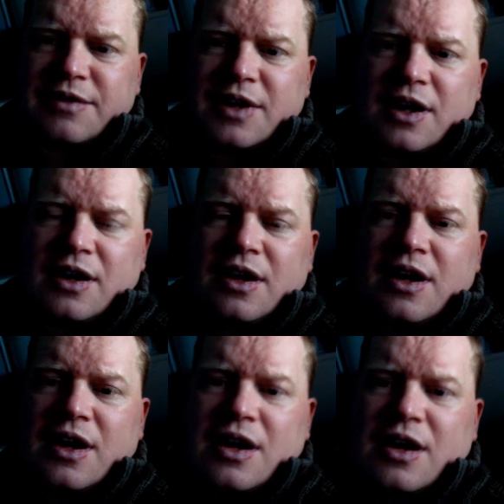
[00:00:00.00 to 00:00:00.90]
you've got
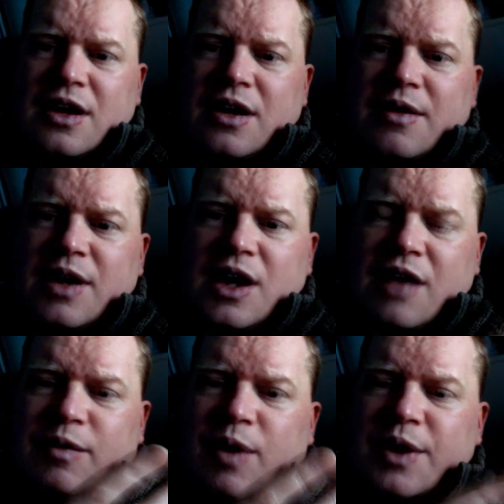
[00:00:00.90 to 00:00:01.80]
uh, a
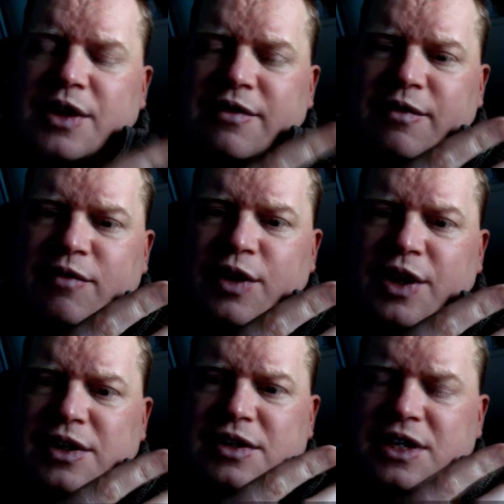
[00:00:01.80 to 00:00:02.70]
lot of it won't even run
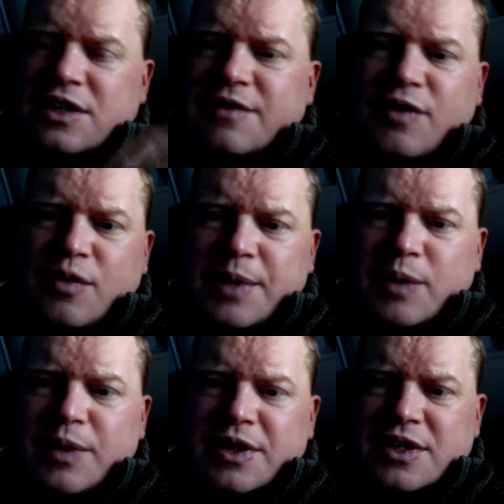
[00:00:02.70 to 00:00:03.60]
on
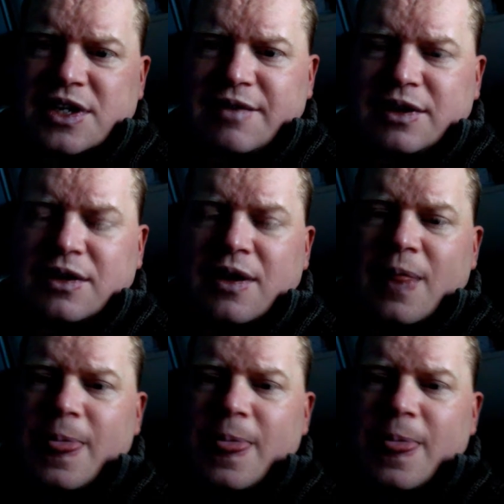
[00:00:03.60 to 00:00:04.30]
64-bit Windows 7